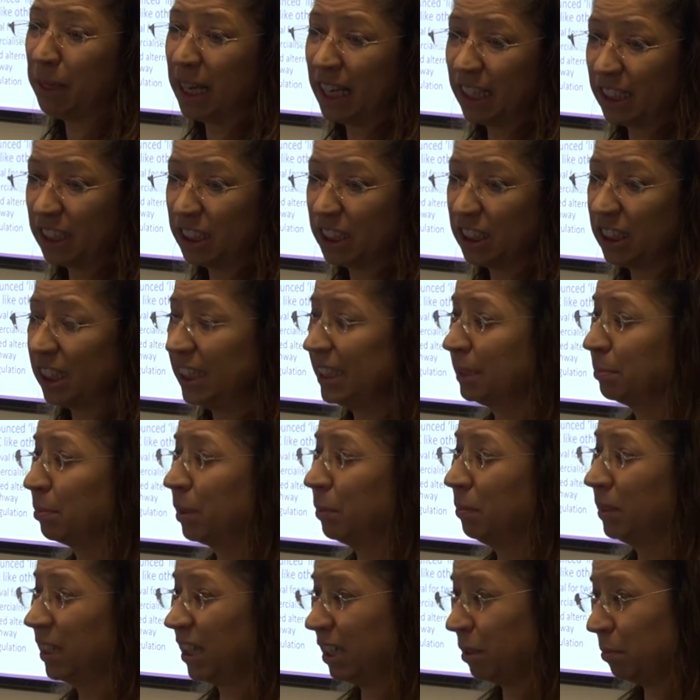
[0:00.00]
market share is
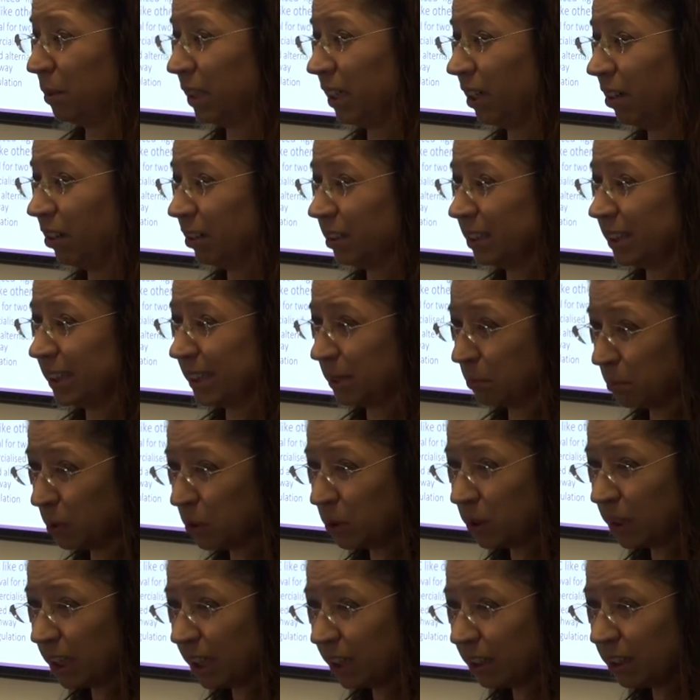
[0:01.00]
probably going to be a lot
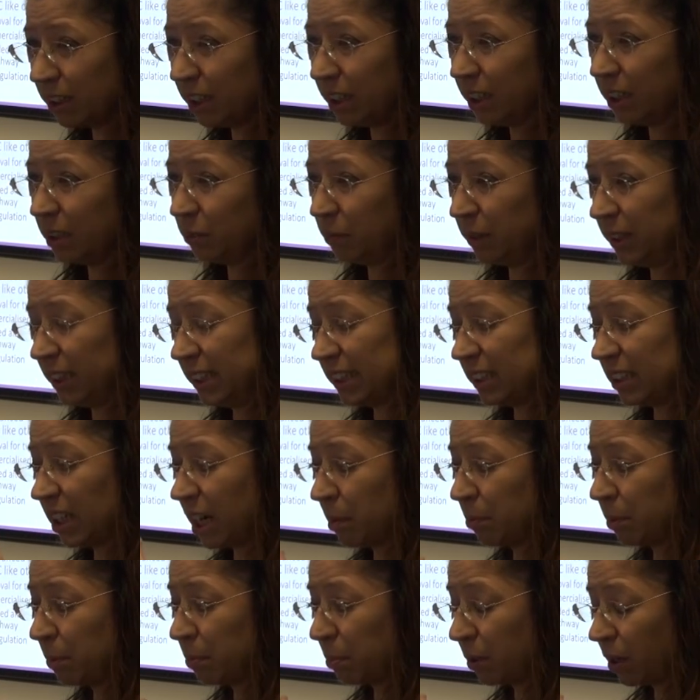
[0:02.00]
smaller with this
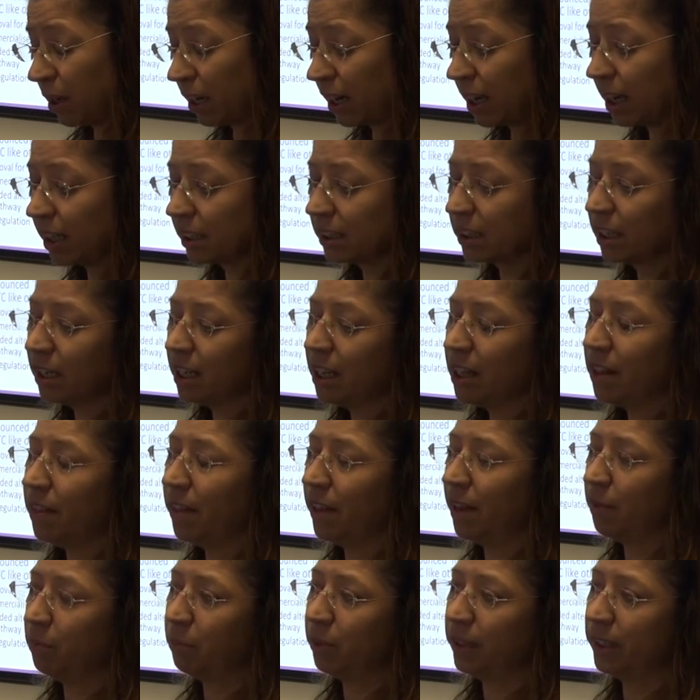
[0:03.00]
type of product
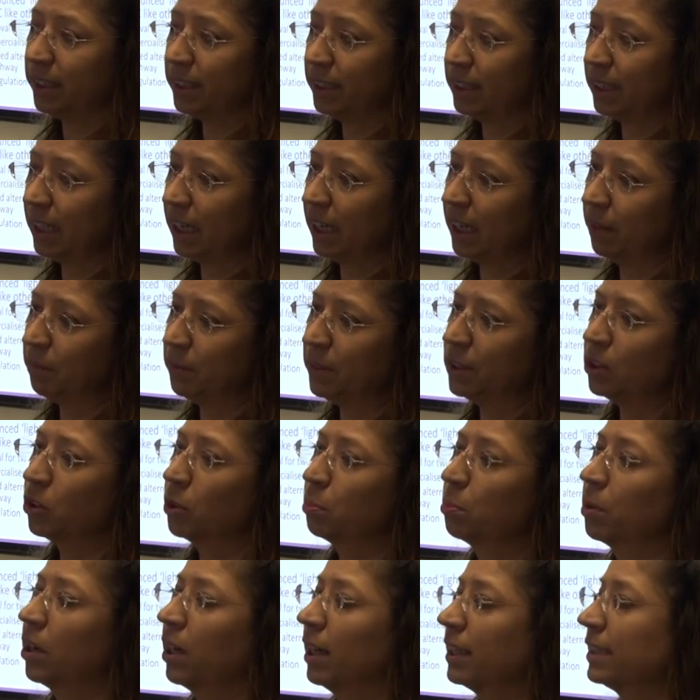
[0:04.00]
than with
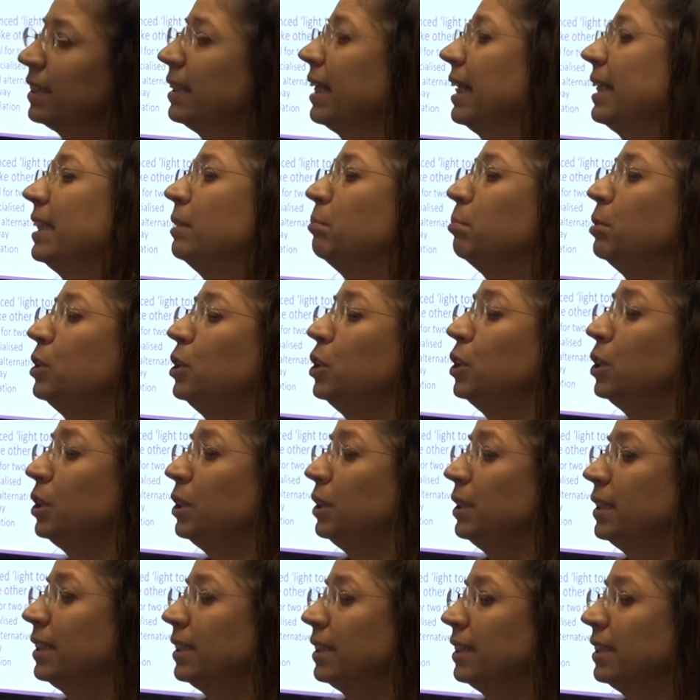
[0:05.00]
sort of products that they can
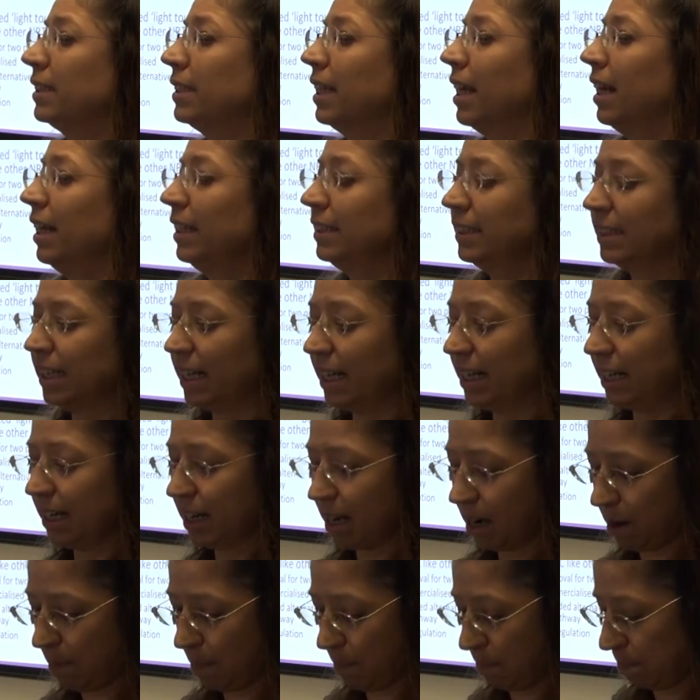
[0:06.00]
produce as
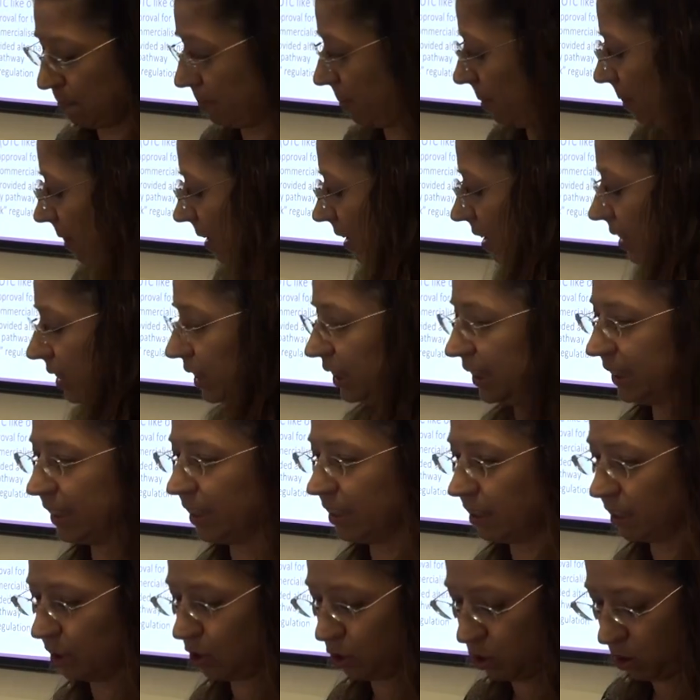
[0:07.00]
a just
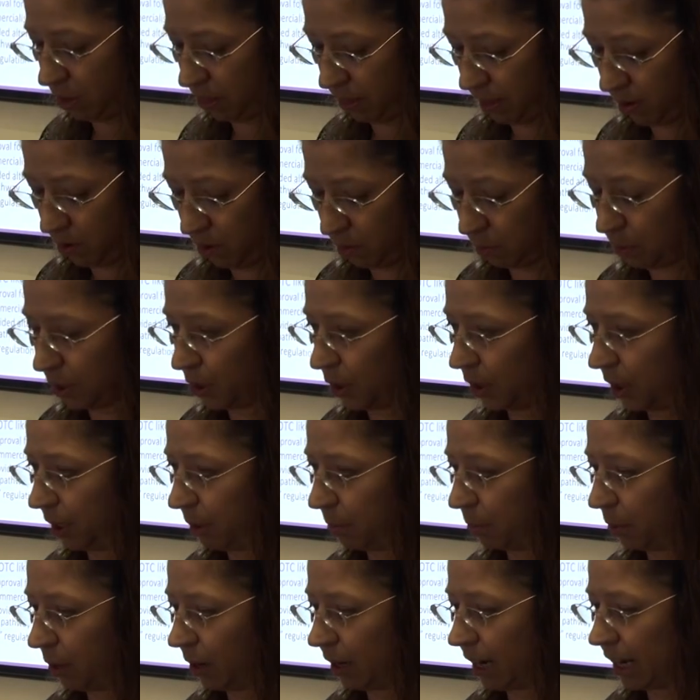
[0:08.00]
a
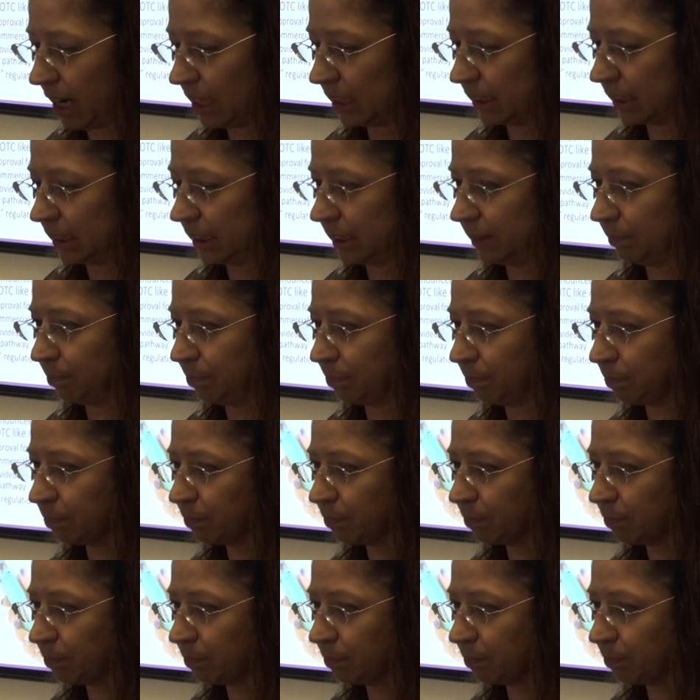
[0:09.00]
non-therapeutic product.